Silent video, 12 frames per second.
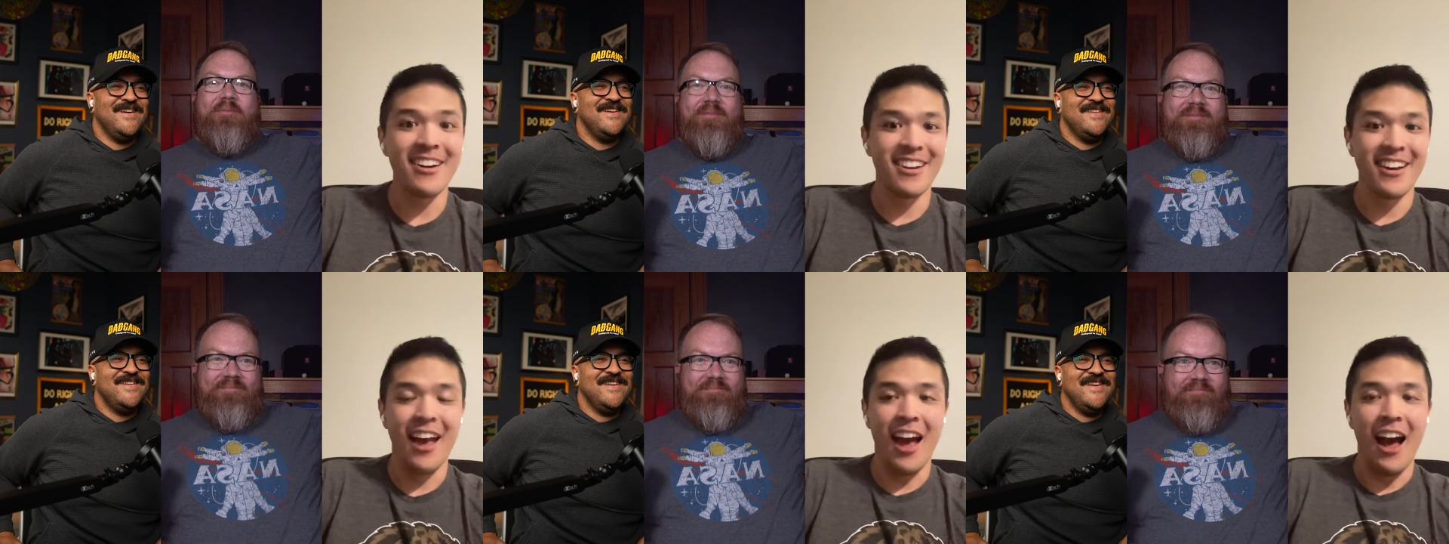Speaker 1: Yeah.
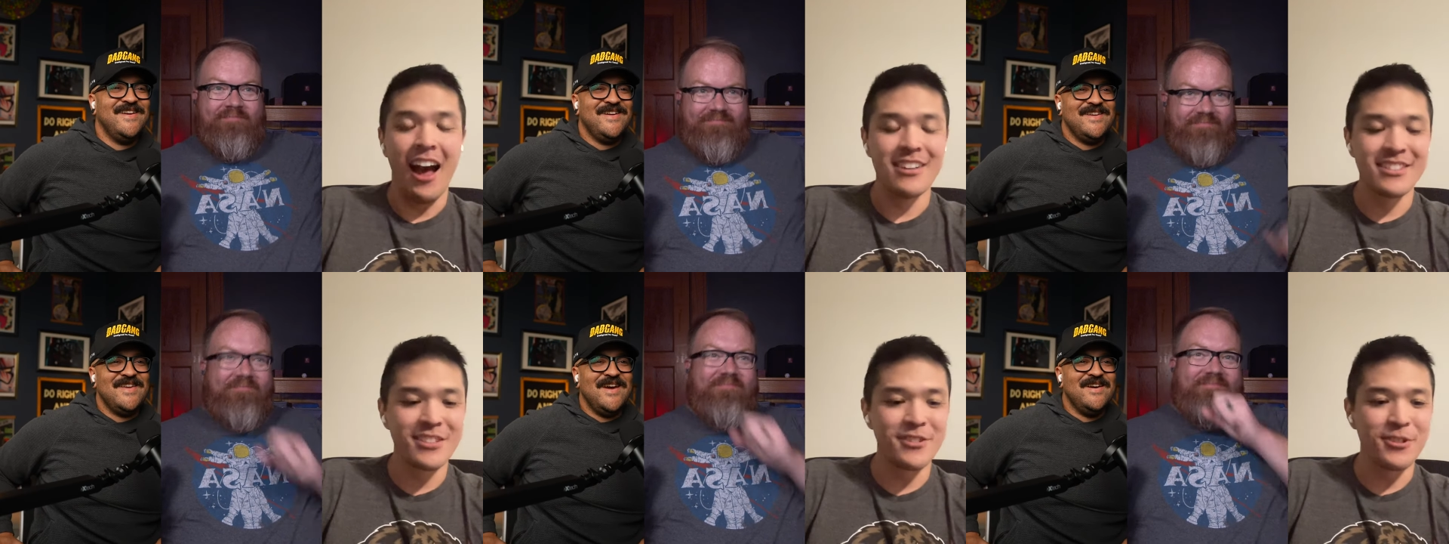
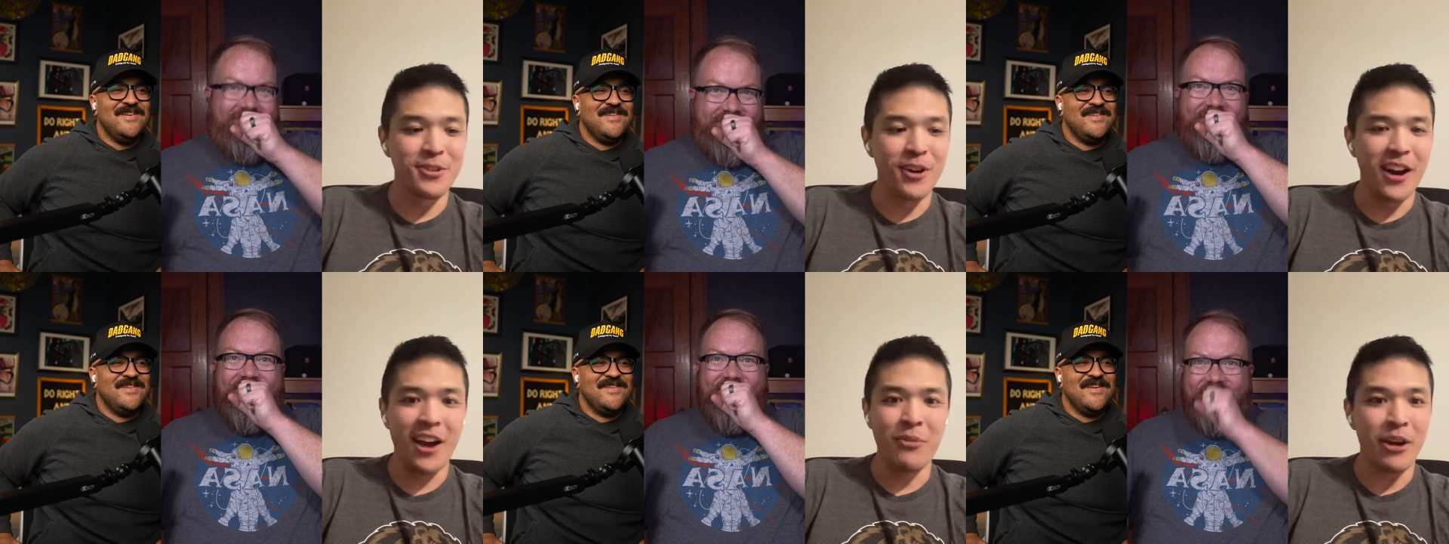Yeah.
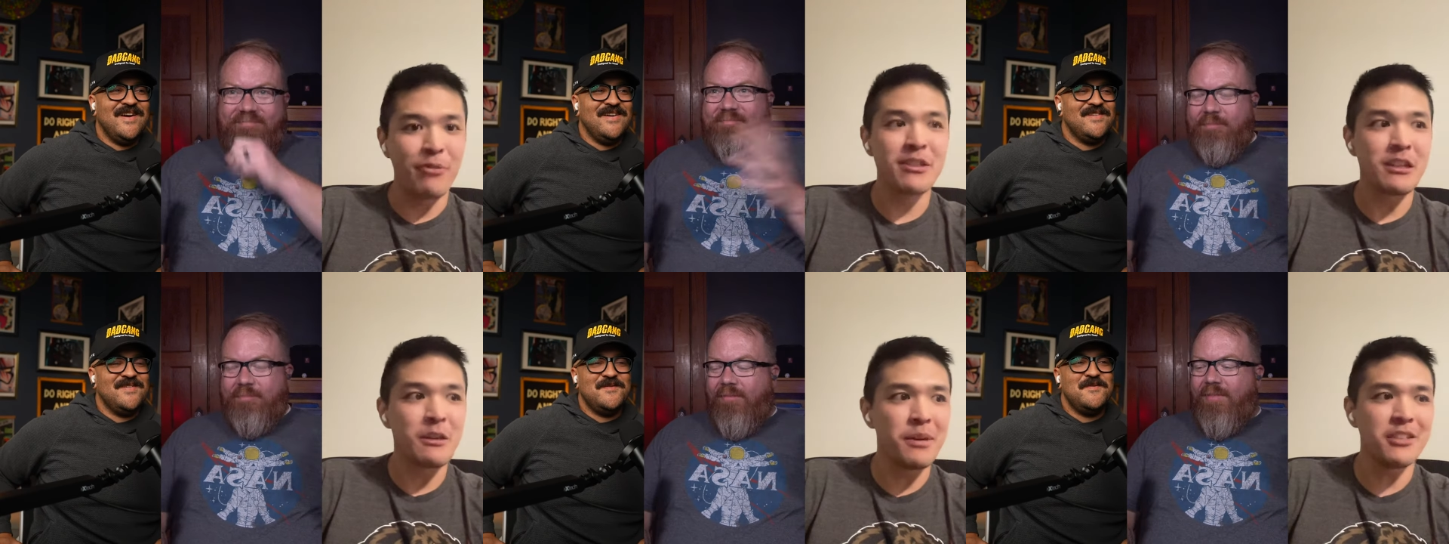So yeah. when I
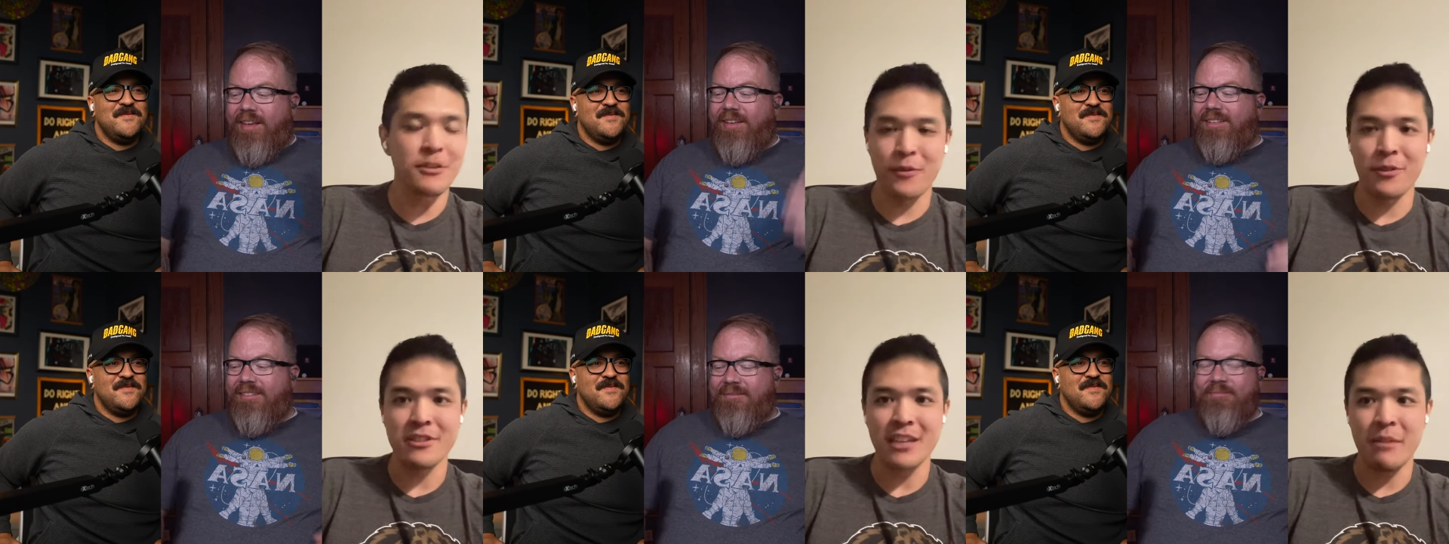went to the beach the
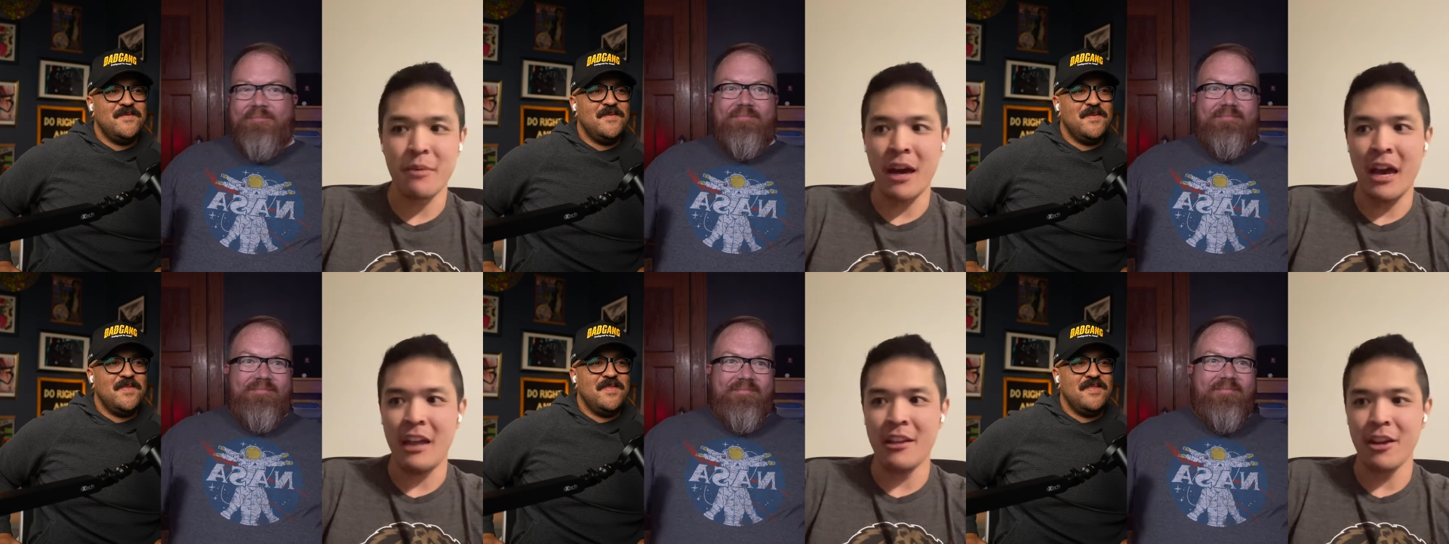first time,
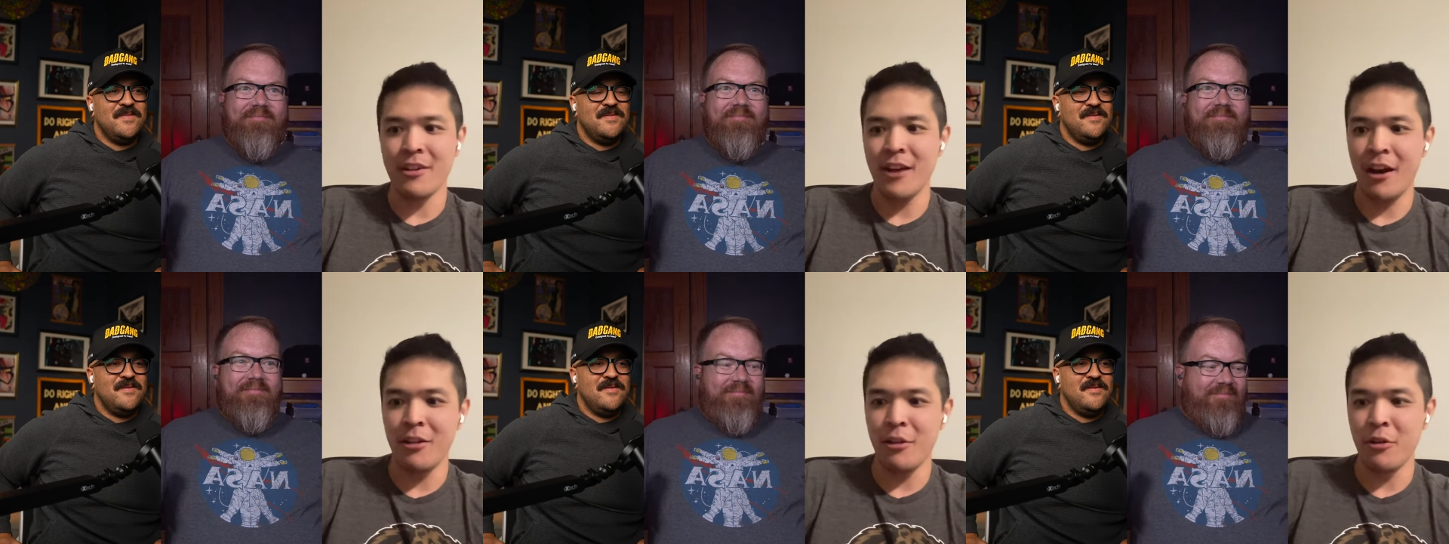I
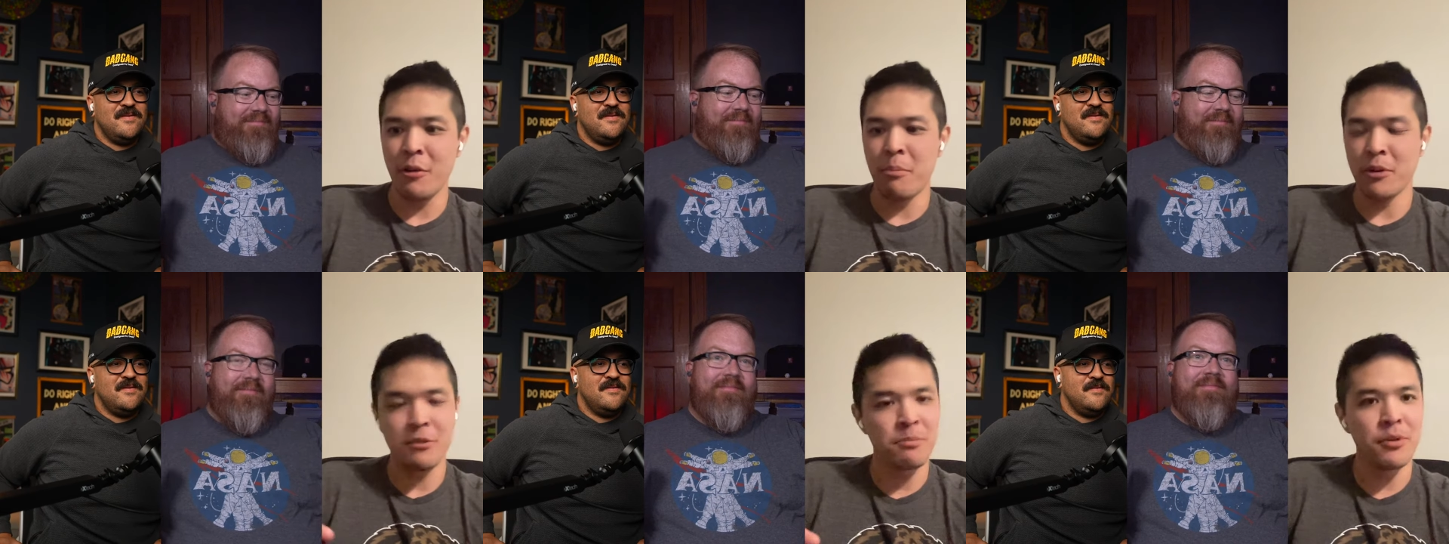I loaded a
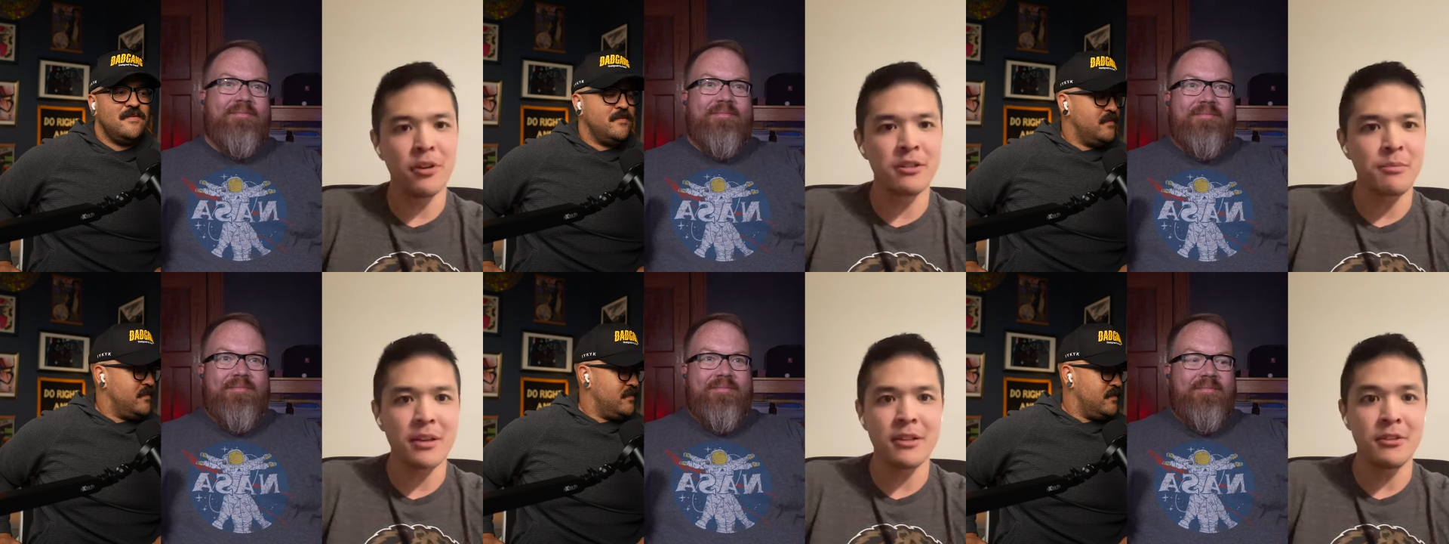bunch of
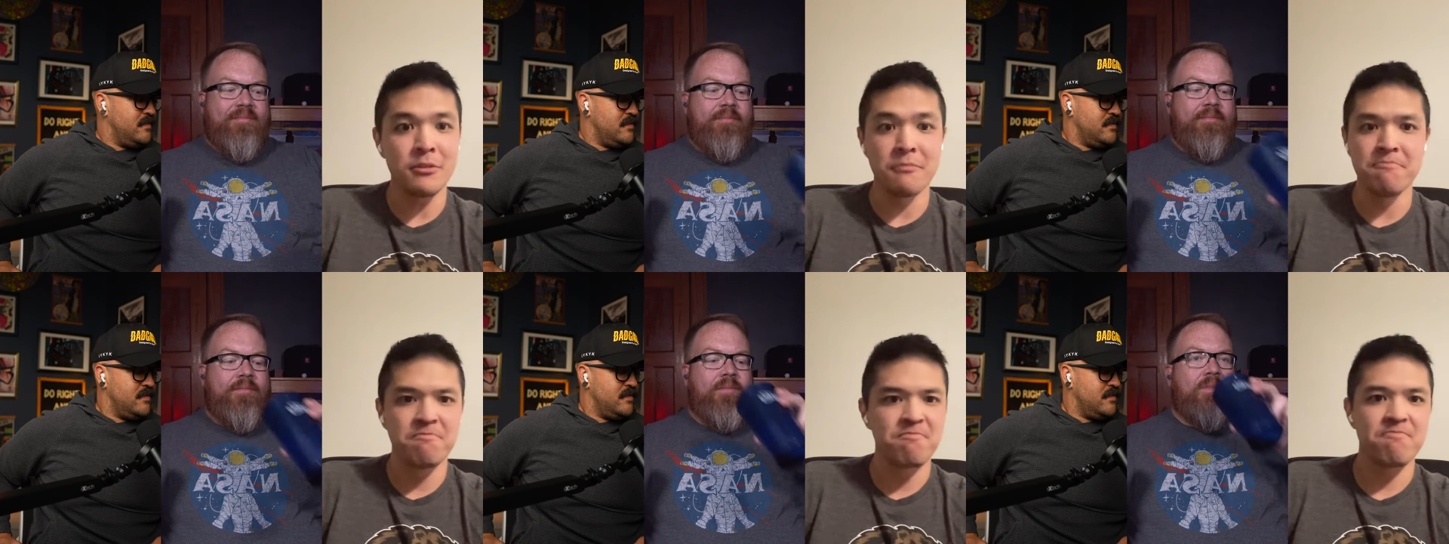books on my Kindle.
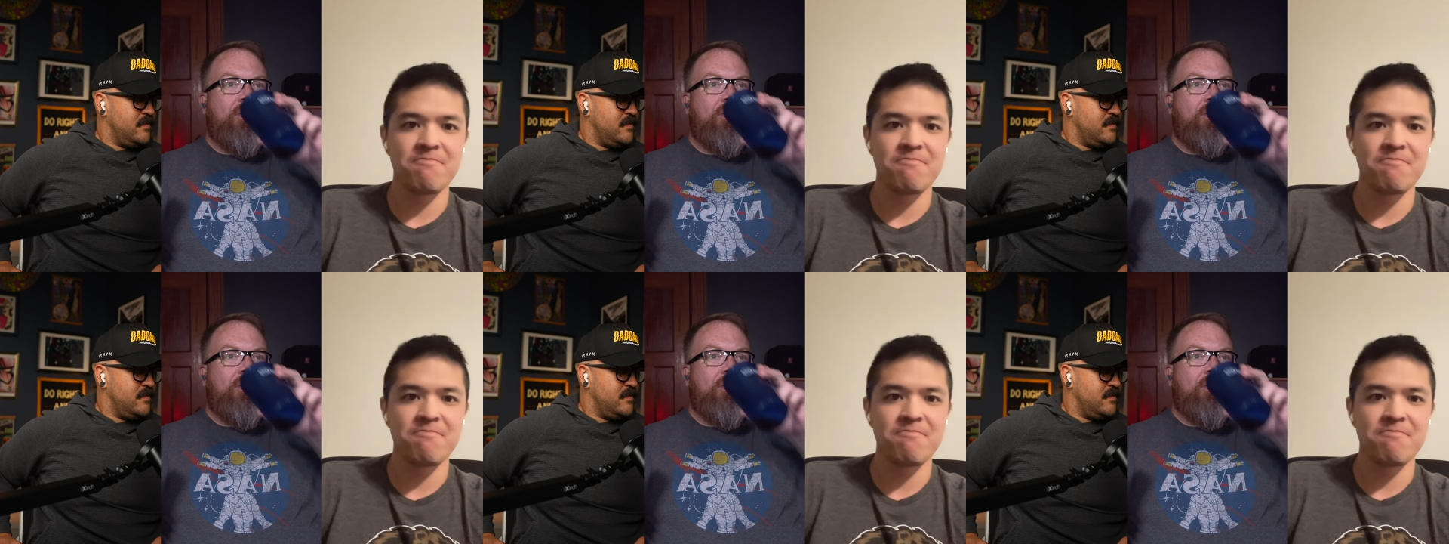